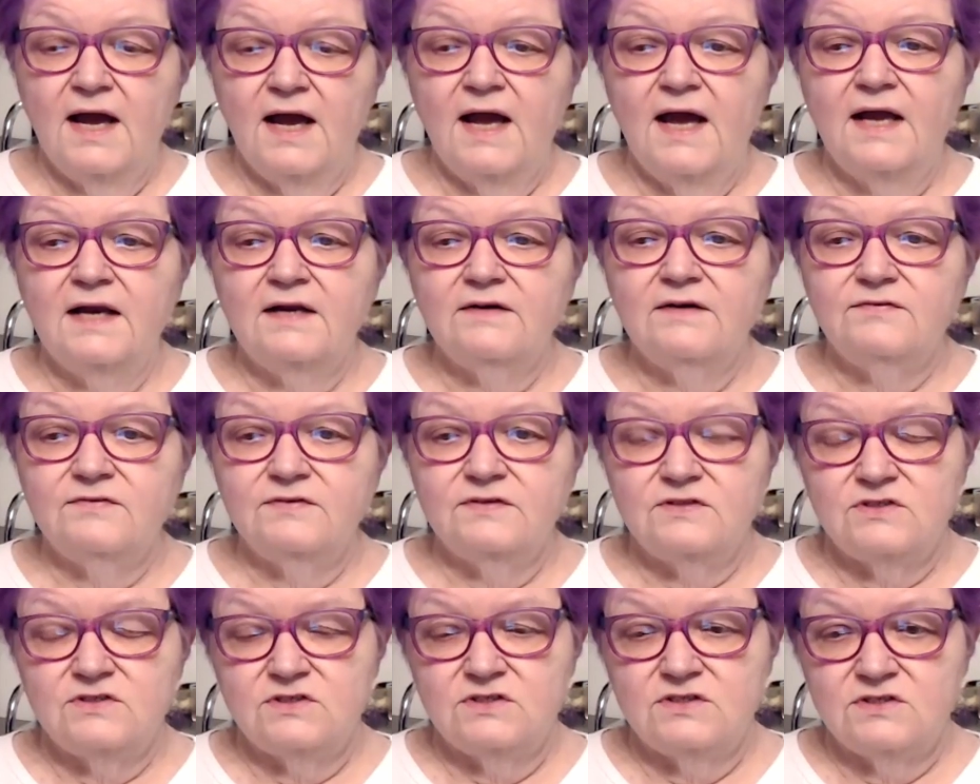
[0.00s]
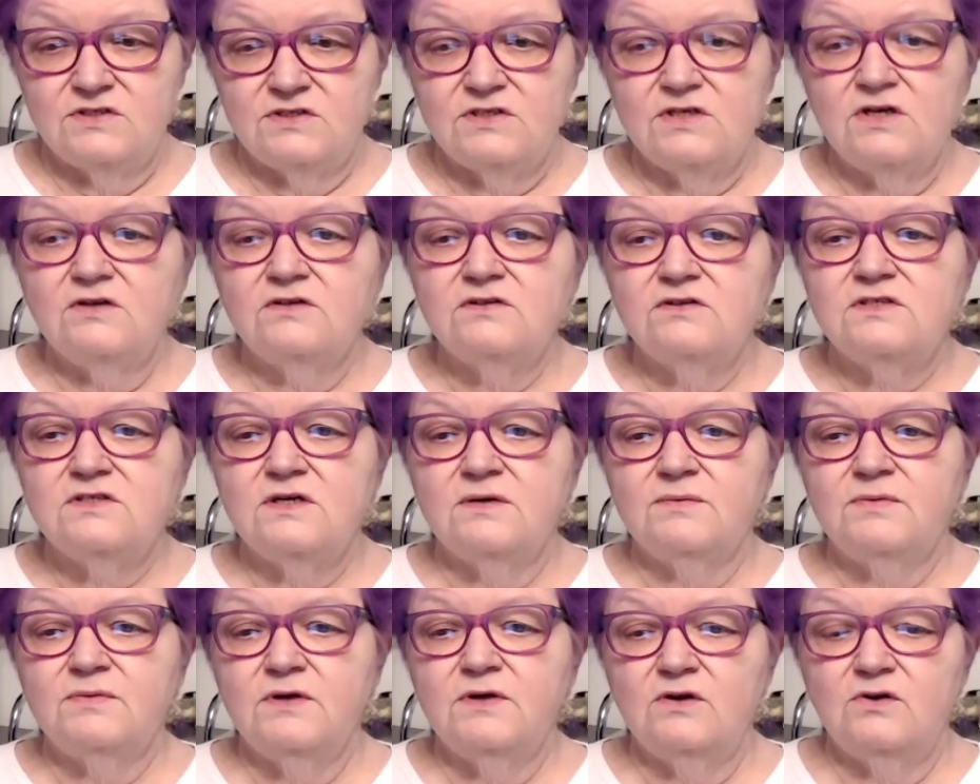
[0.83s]
And if it's to start
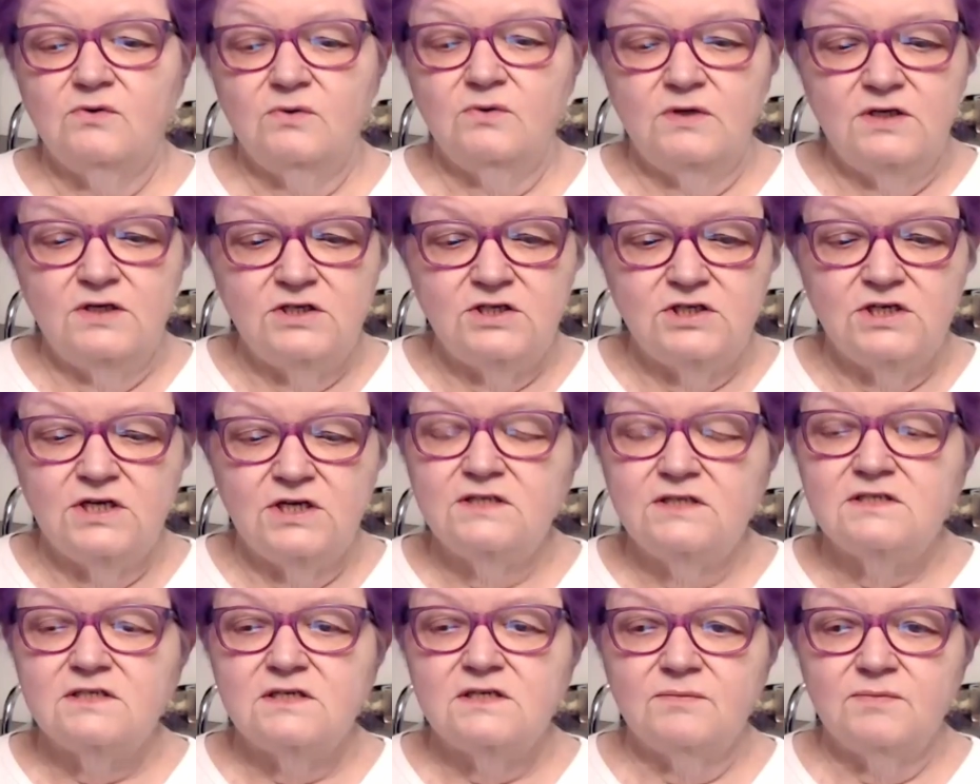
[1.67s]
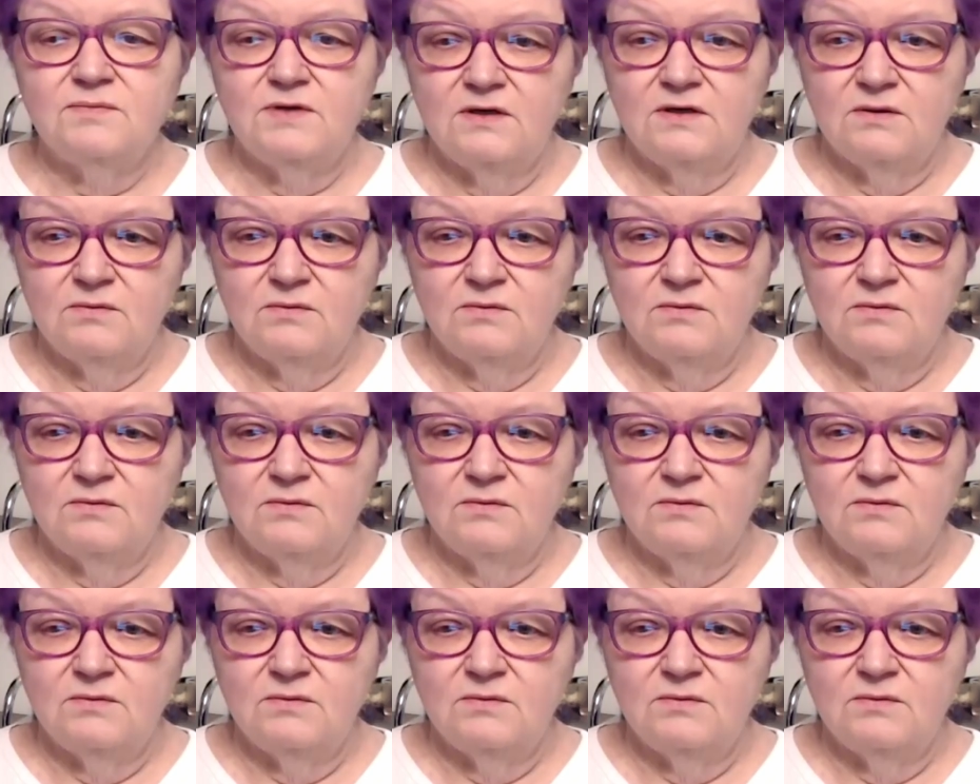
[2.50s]
something, to initiate something,